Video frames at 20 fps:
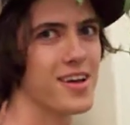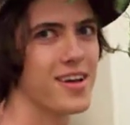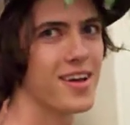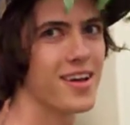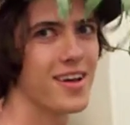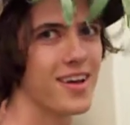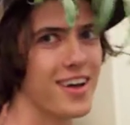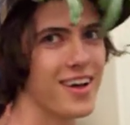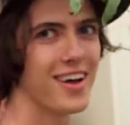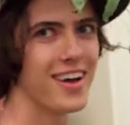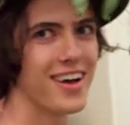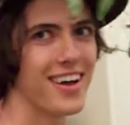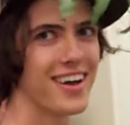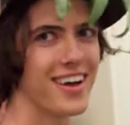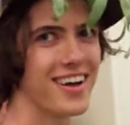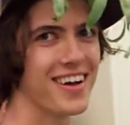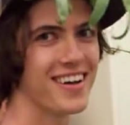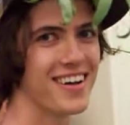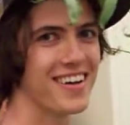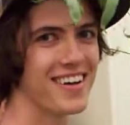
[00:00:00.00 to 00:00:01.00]
Oh, oh
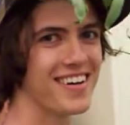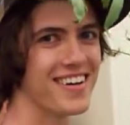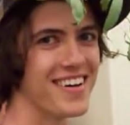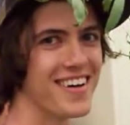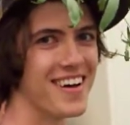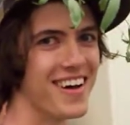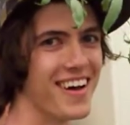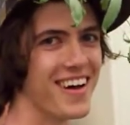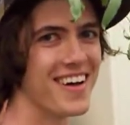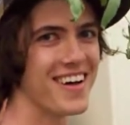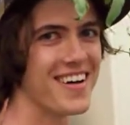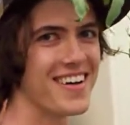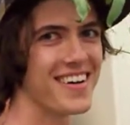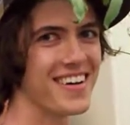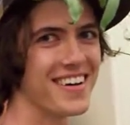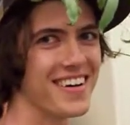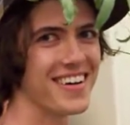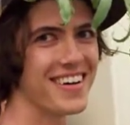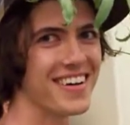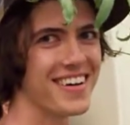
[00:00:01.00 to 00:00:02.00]
yeah.
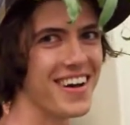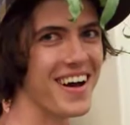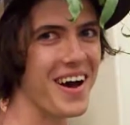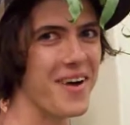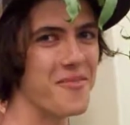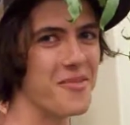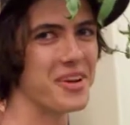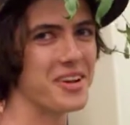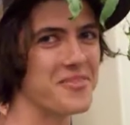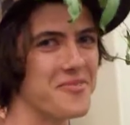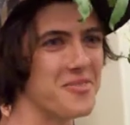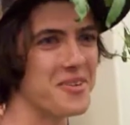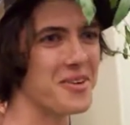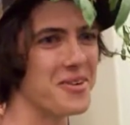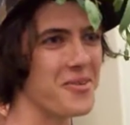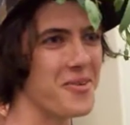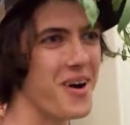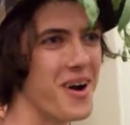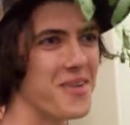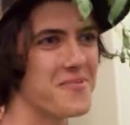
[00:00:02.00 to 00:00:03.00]
yeah. Like a lot
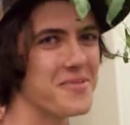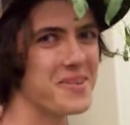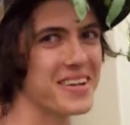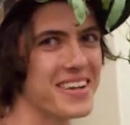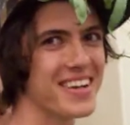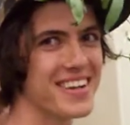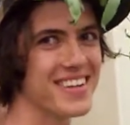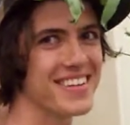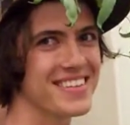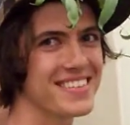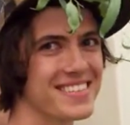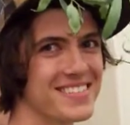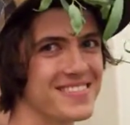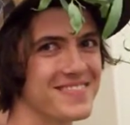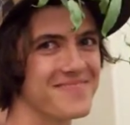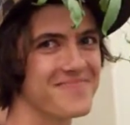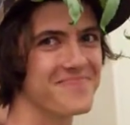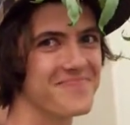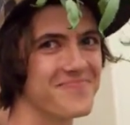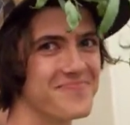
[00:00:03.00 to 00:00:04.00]
of Arbor
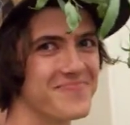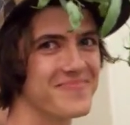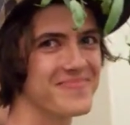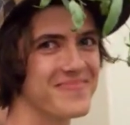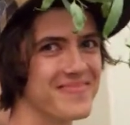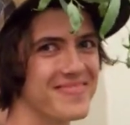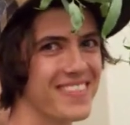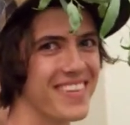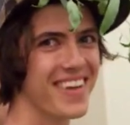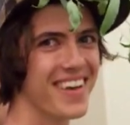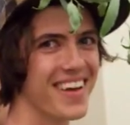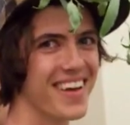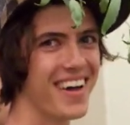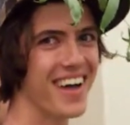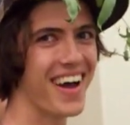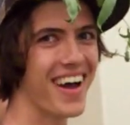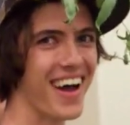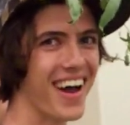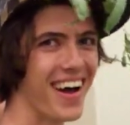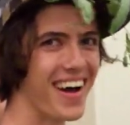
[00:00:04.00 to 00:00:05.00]
Day
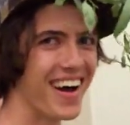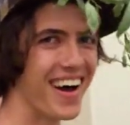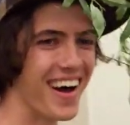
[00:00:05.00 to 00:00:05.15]
commentary.